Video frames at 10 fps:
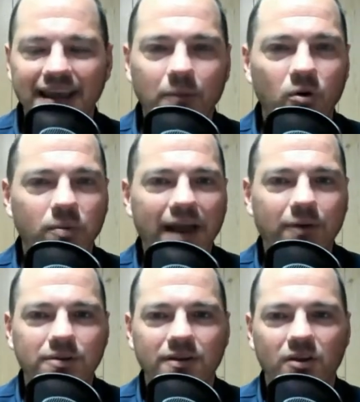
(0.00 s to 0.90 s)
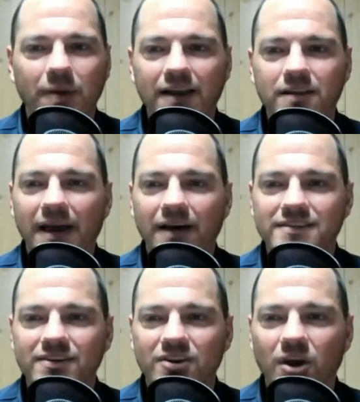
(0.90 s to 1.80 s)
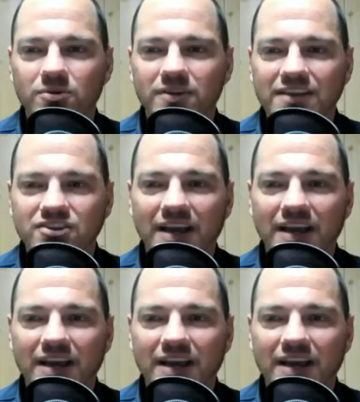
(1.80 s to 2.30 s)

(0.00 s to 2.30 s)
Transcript: and we'll be back with another Pot of the Palace here in a couple of days.